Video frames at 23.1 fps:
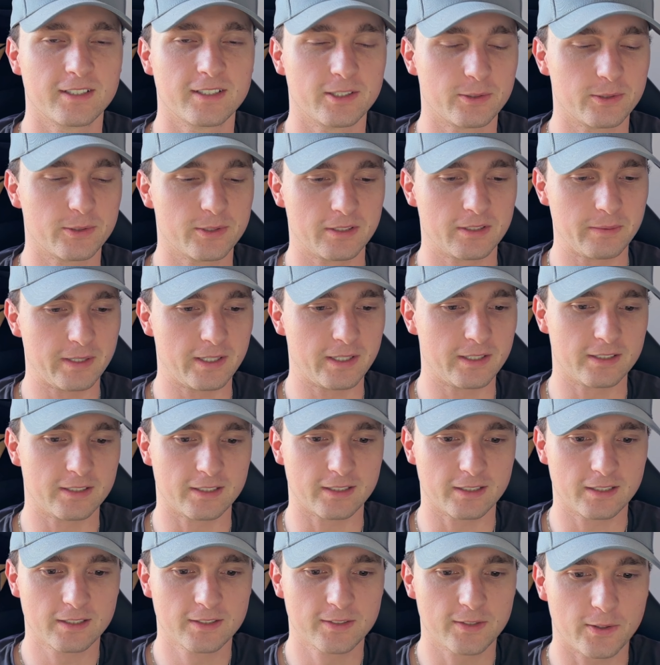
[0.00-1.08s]
It was
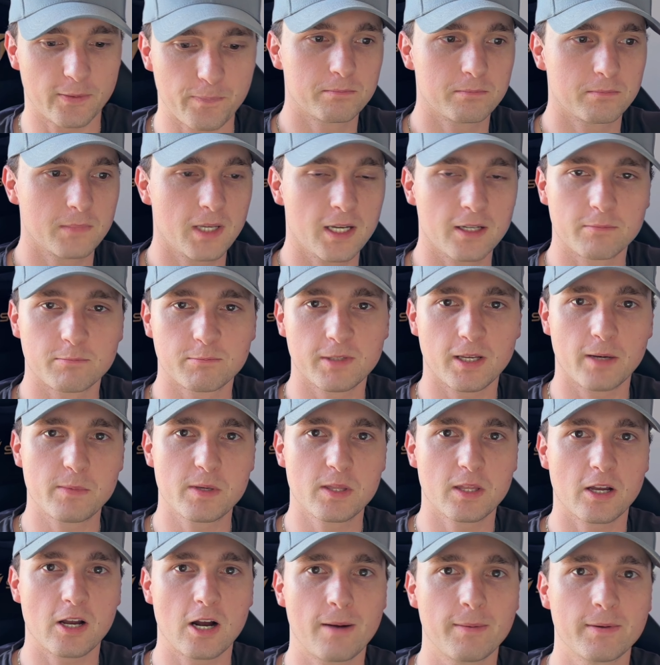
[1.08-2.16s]
amazing. So yeah, tell me in
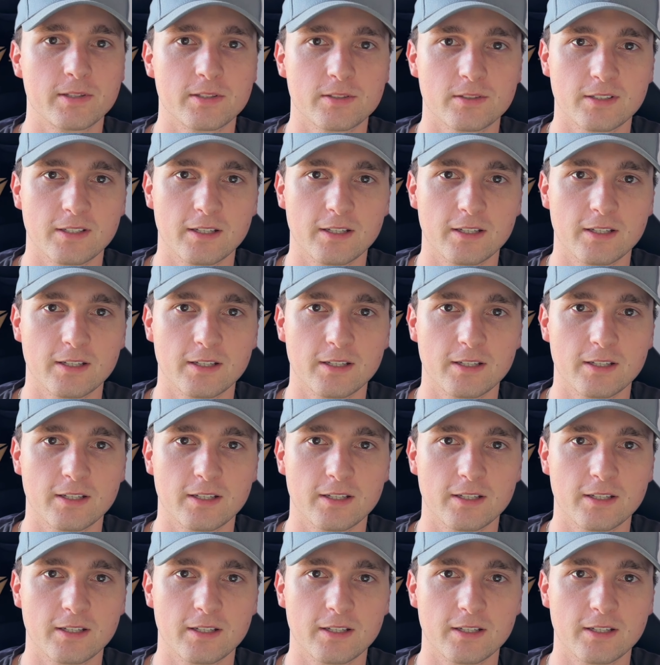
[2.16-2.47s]
the comments